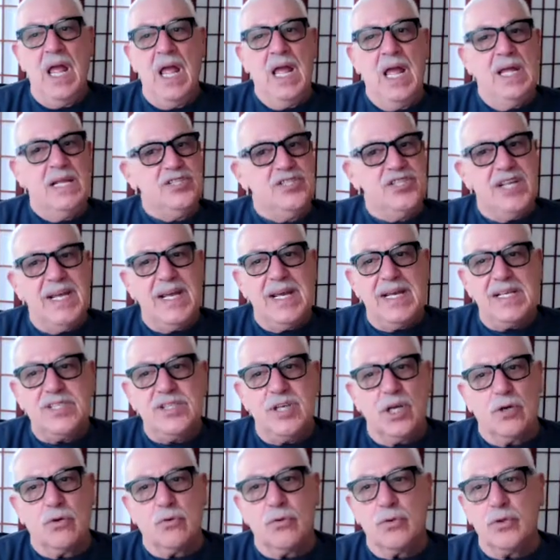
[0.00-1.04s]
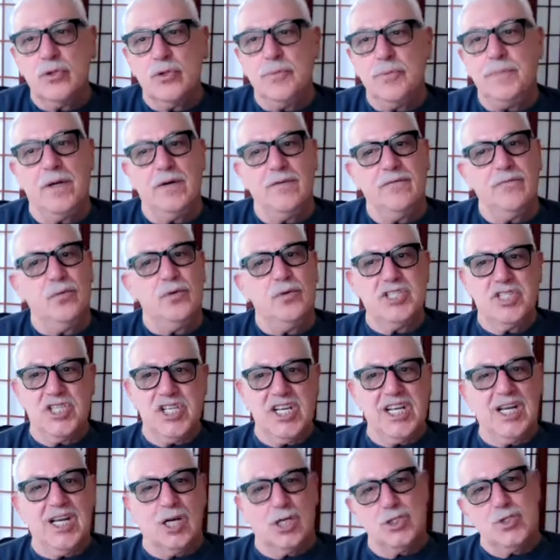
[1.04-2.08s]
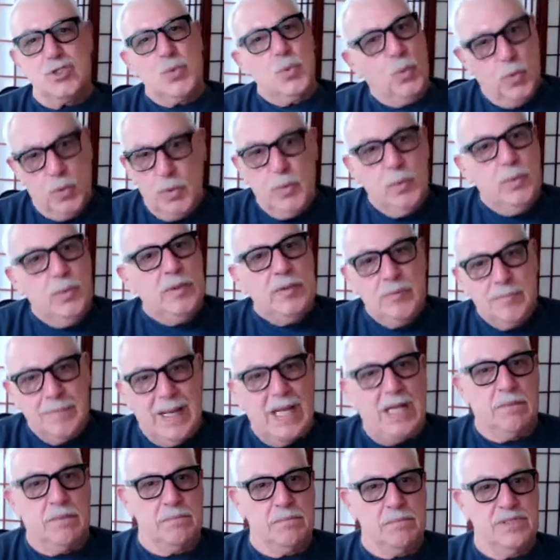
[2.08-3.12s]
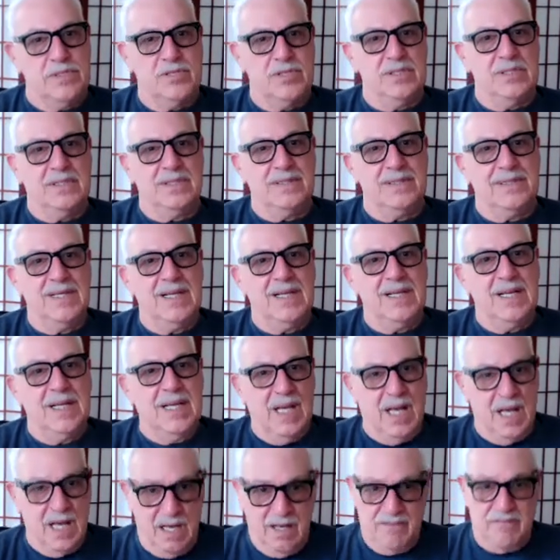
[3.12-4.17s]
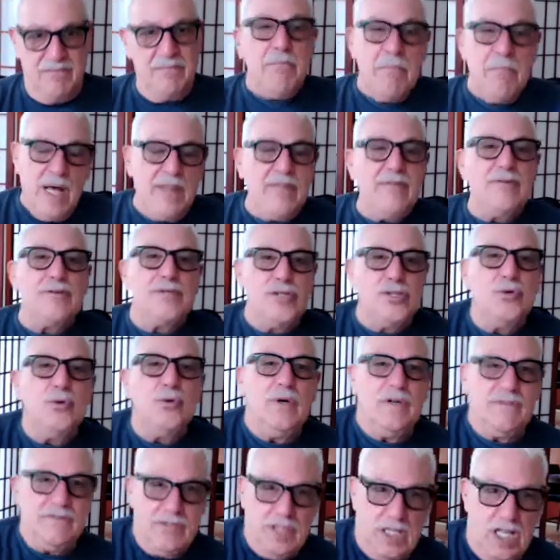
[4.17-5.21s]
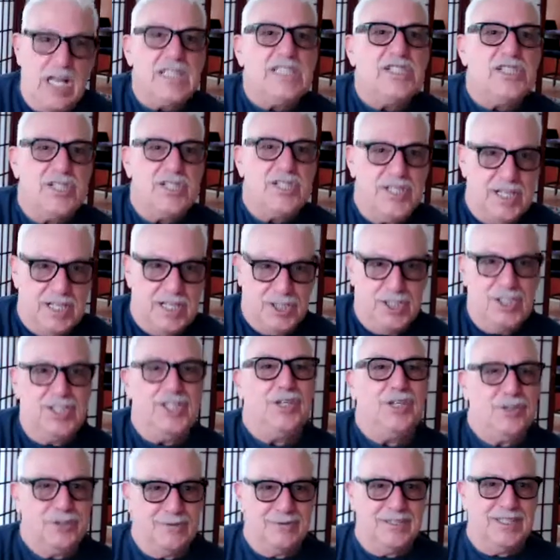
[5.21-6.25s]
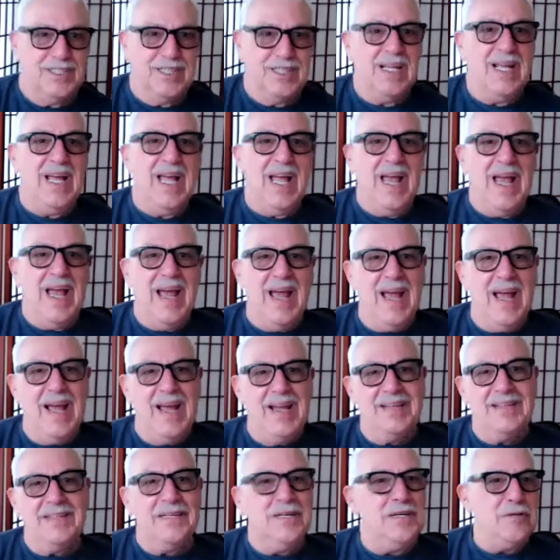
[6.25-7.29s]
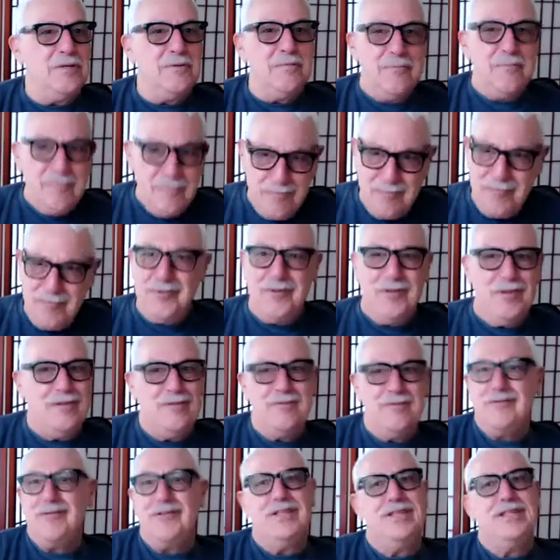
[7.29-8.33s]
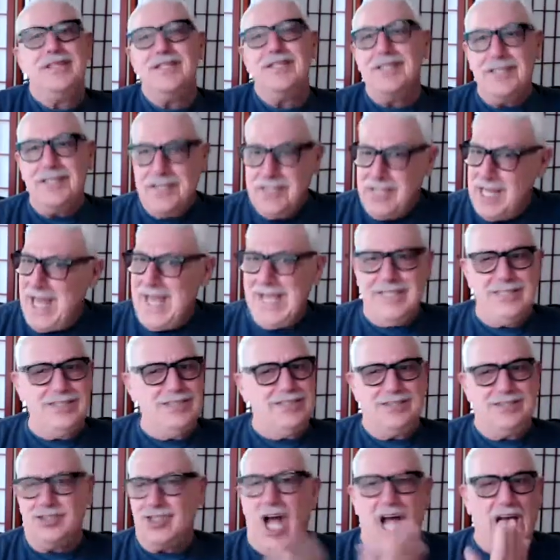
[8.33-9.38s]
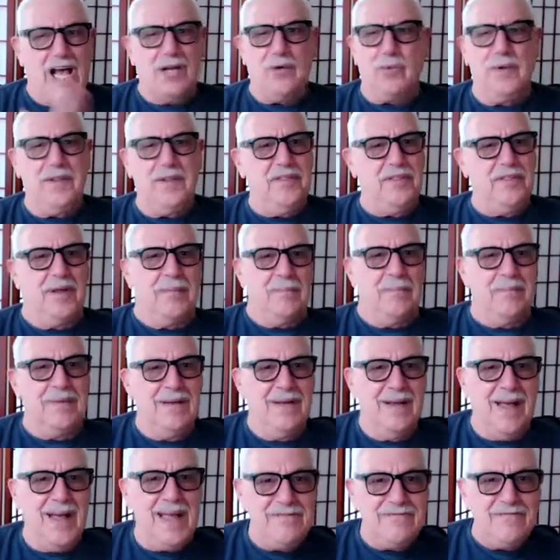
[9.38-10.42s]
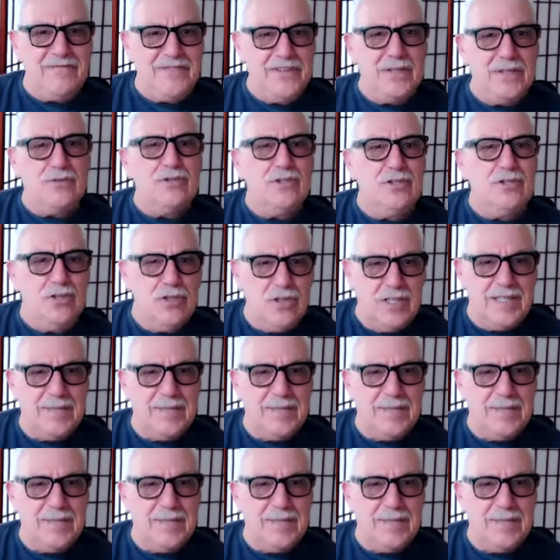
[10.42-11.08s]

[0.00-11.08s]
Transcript: And she has a group of what she calls woo-woo moms, of mothers who have lost their children. And they talk with them and feel good